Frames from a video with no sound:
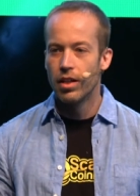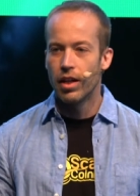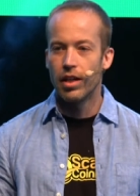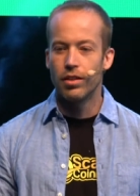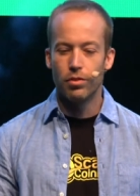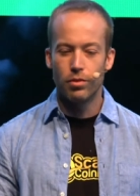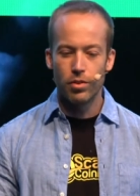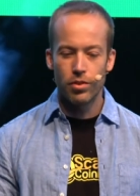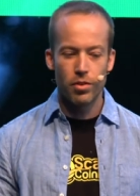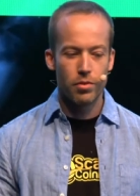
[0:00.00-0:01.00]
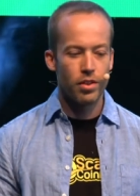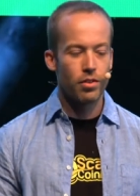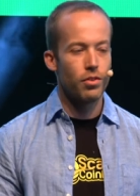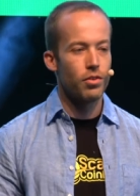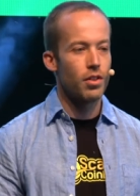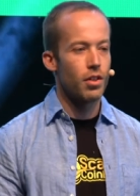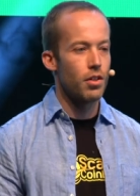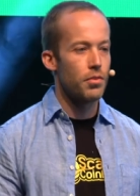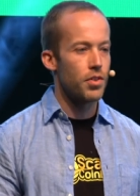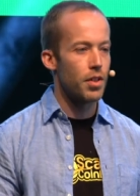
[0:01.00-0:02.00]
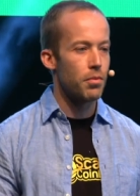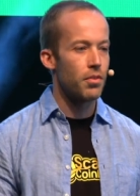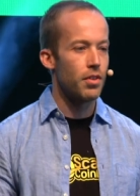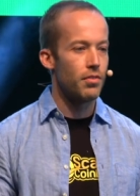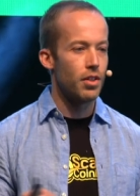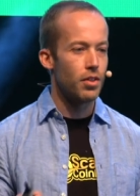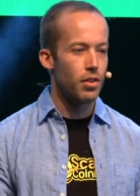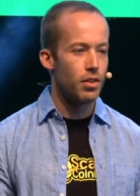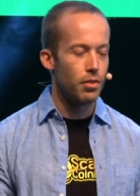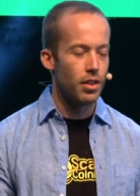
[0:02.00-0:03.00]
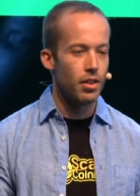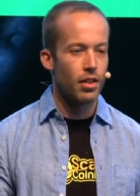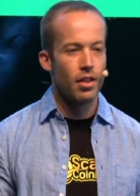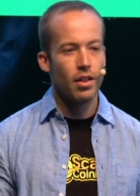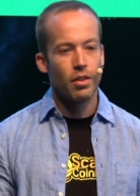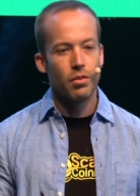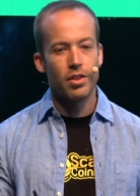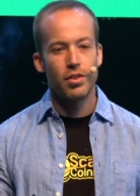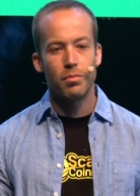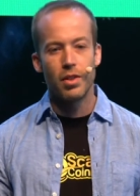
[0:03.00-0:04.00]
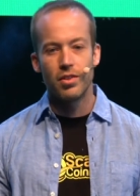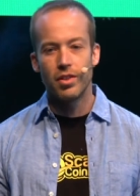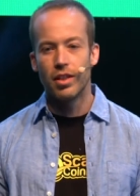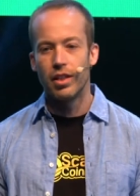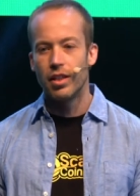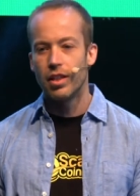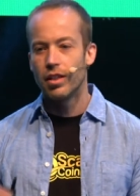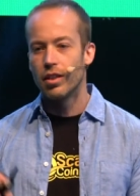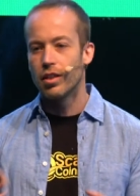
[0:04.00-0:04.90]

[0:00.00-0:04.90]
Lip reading: And to do so, we introduce the concept of the virtual twin, which is basically the